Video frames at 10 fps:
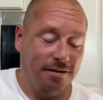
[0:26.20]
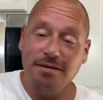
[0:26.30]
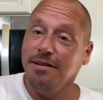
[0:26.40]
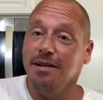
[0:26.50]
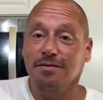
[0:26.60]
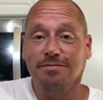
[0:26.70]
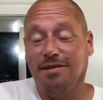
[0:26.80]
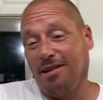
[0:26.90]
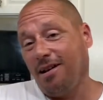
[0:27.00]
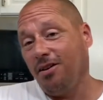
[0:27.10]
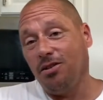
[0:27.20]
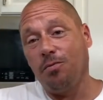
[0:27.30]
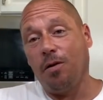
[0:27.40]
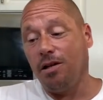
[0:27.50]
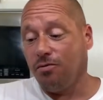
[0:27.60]
you know, I like a good
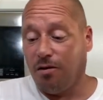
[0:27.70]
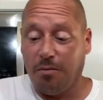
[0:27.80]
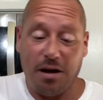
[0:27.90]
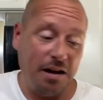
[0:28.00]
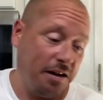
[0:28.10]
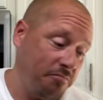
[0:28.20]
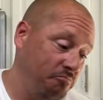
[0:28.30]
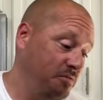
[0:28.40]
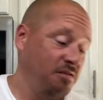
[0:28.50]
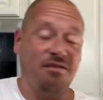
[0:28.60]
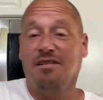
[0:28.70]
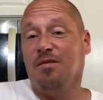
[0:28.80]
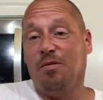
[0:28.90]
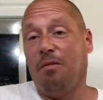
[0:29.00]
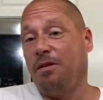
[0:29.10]
spice rub on it.
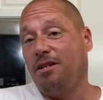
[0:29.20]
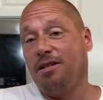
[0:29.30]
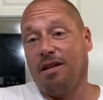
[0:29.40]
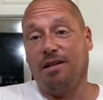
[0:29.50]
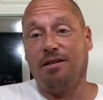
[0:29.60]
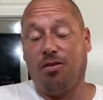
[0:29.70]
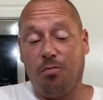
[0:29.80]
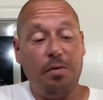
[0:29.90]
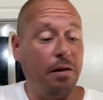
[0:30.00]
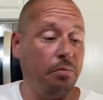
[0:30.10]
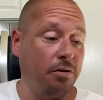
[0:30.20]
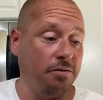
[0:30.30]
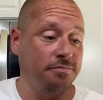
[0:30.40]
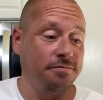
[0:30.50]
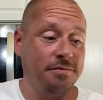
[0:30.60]
Sometimes I just like salt and
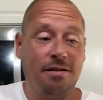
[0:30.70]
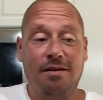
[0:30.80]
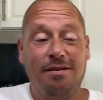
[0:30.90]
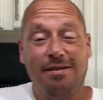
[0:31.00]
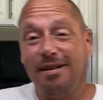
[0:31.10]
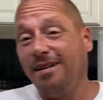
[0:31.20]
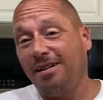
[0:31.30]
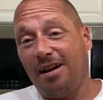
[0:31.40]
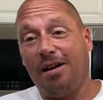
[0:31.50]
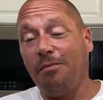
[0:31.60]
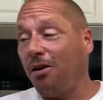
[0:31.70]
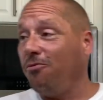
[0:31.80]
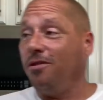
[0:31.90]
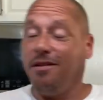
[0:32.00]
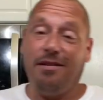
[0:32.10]
pepper. I'm not
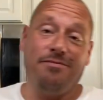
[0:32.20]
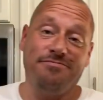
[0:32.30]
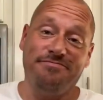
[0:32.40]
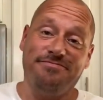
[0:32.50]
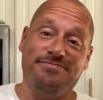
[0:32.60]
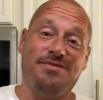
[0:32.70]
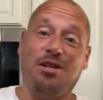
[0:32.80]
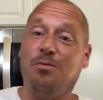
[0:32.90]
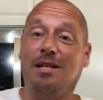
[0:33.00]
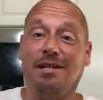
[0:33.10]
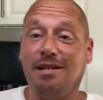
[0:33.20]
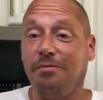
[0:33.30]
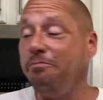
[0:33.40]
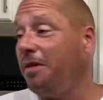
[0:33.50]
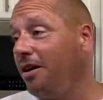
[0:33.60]
really someone that's into
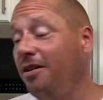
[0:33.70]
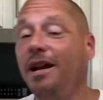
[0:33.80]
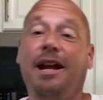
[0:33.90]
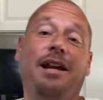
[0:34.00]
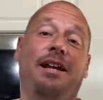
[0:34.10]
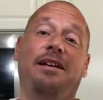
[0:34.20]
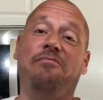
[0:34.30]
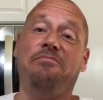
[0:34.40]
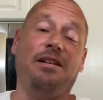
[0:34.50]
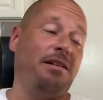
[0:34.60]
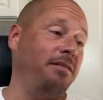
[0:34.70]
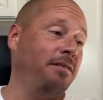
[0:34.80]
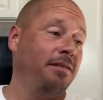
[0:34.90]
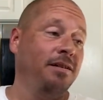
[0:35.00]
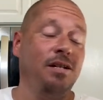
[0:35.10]
marinating and
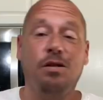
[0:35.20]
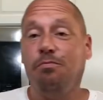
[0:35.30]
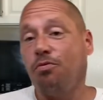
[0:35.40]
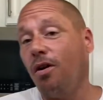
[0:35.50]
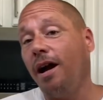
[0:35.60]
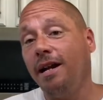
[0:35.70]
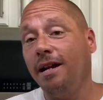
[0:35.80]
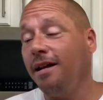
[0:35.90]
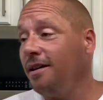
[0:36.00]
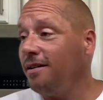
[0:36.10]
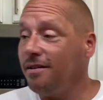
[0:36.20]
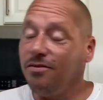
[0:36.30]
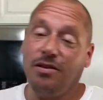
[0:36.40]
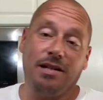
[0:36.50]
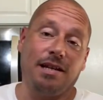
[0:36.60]
brining and
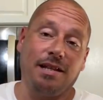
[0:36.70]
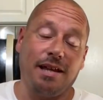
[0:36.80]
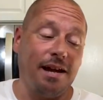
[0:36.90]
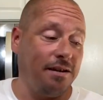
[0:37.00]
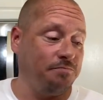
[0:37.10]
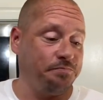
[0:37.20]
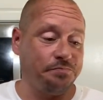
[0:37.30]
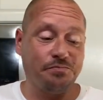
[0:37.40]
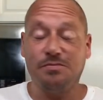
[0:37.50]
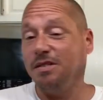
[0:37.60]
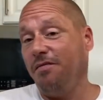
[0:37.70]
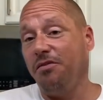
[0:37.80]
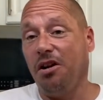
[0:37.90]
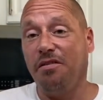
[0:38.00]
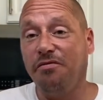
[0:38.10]
things like that. I've
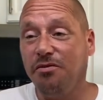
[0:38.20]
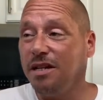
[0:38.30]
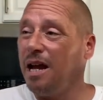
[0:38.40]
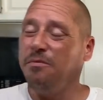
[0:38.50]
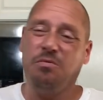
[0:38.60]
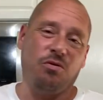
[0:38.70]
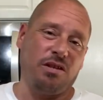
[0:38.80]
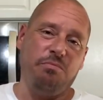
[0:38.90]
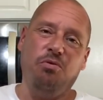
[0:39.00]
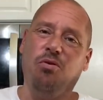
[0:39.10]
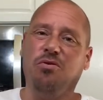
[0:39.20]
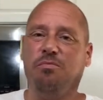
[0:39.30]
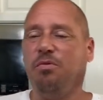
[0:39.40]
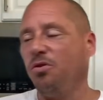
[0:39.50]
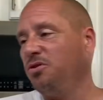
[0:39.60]
done it a few times, mostly
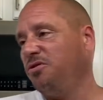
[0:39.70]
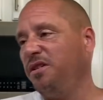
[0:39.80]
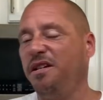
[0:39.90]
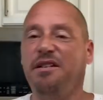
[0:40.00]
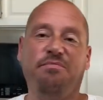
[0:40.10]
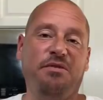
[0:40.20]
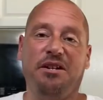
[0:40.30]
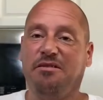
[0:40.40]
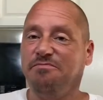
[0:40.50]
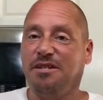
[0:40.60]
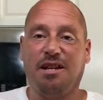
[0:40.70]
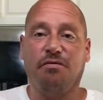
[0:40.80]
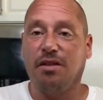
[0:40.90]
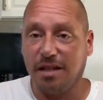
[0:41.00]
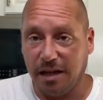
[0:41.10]
poultry, you know, stuff
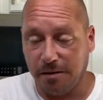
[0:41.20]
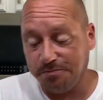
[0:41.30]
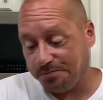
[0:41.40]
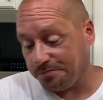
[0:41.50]
like that.